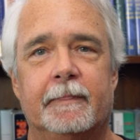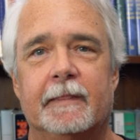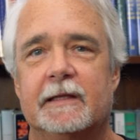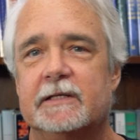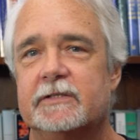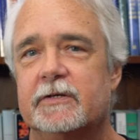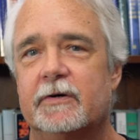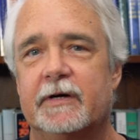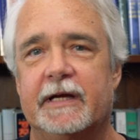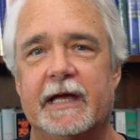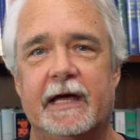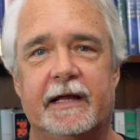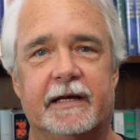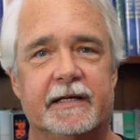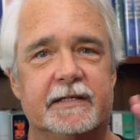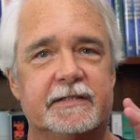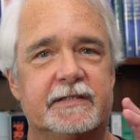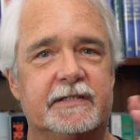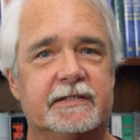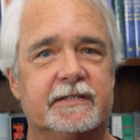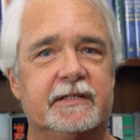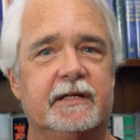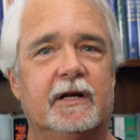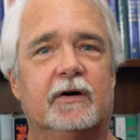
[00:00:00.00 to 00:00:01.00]
So again,
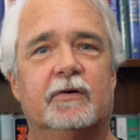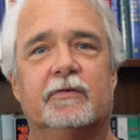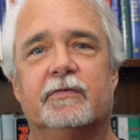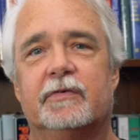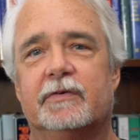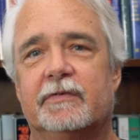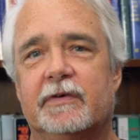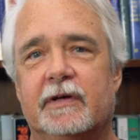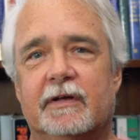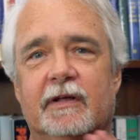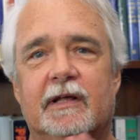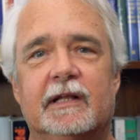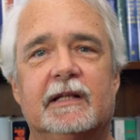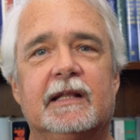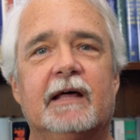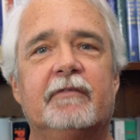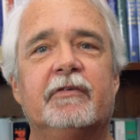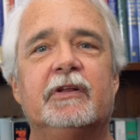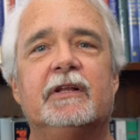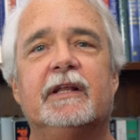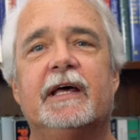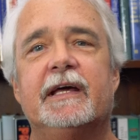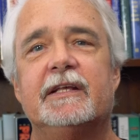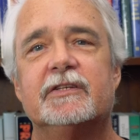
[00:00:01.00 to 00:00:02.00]
it's you know,
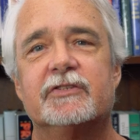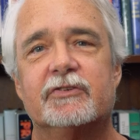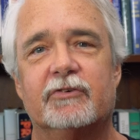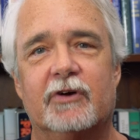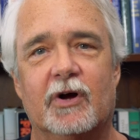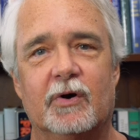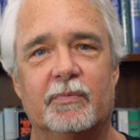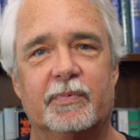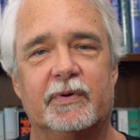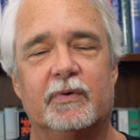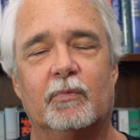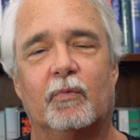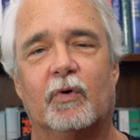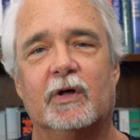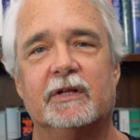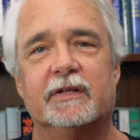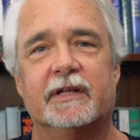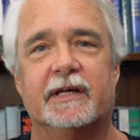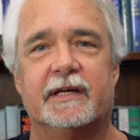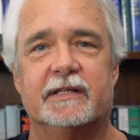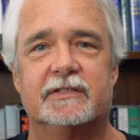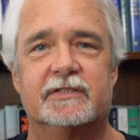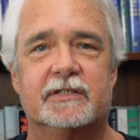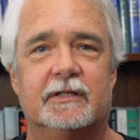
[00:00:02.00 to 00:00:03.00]
eleven lanes are open, one
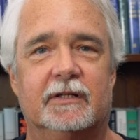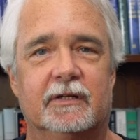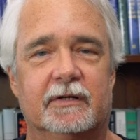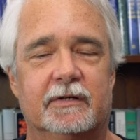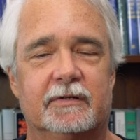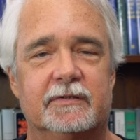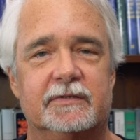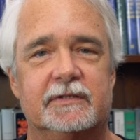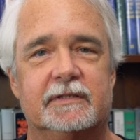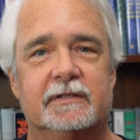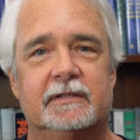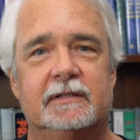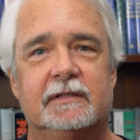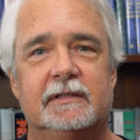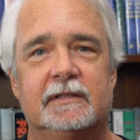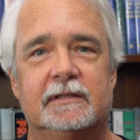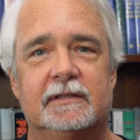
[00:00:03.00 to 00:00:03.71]
lane's closed.